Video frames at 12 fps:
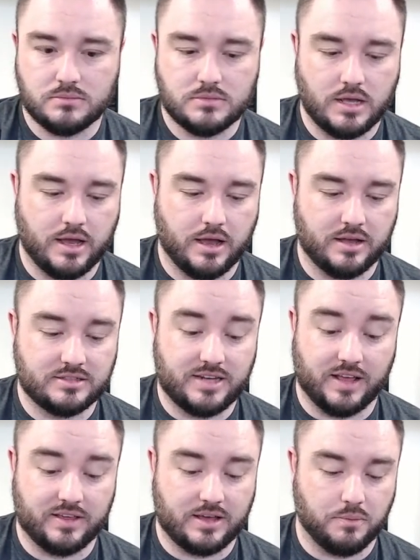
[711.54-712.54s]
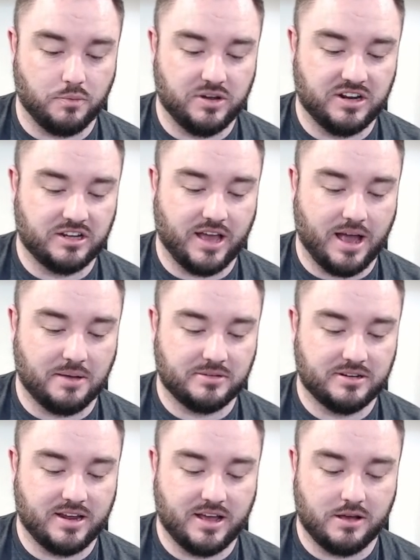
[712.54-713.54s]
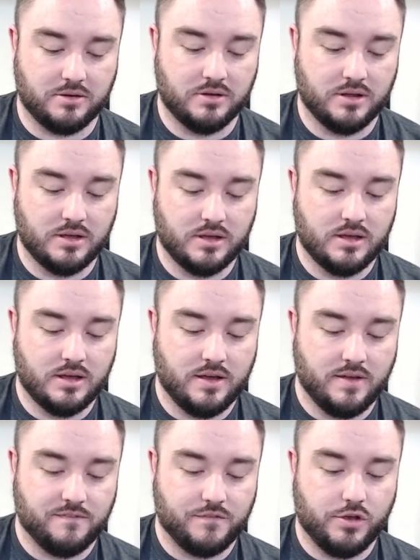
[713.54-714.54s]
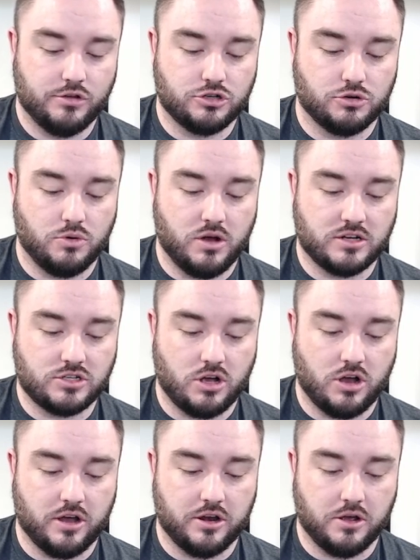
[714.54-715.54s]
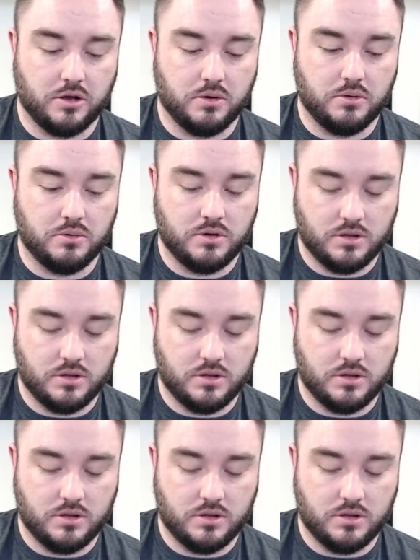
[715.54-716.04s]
Uh, Stanley Cup winning captain now. Future Watch Auto.